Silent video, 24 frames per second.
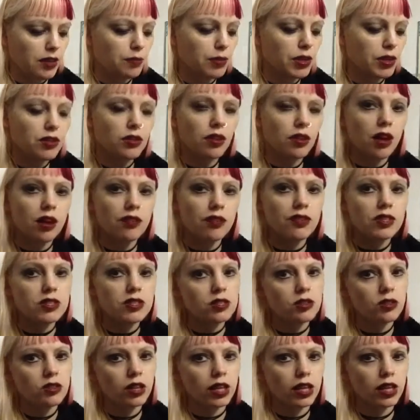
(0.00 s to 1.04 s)
But a lot of
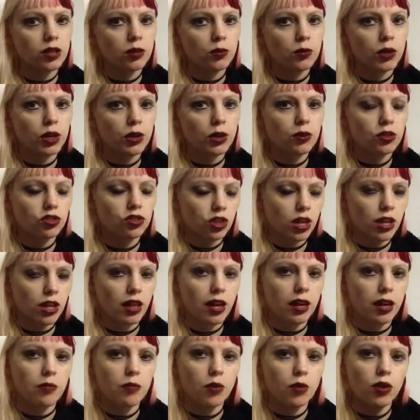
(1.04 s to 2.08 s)
it's her later work, which I
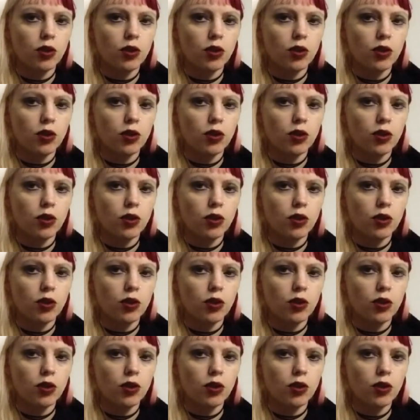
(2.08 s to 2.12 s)
like